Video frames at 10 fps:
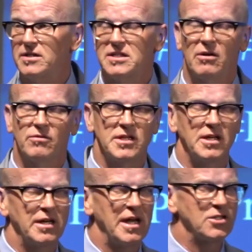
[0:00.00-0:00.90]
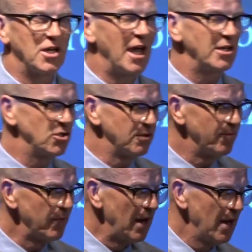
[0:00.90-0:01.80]
ourselves in in
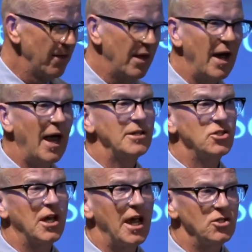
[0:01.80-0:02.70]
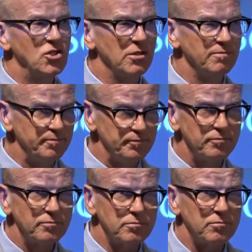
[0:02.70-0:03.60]
education. That education
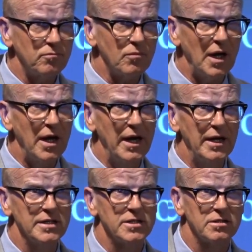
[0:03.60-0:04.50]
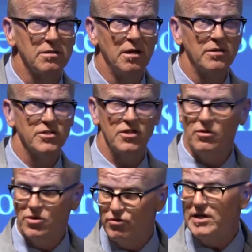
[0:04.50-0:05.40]
is
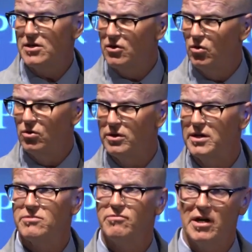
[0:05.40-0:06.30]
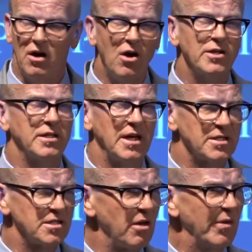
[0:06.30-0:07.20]
so critical, it's regarded
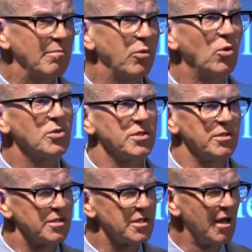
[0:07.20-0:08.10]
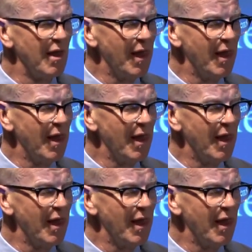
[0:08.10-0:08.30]
as so important,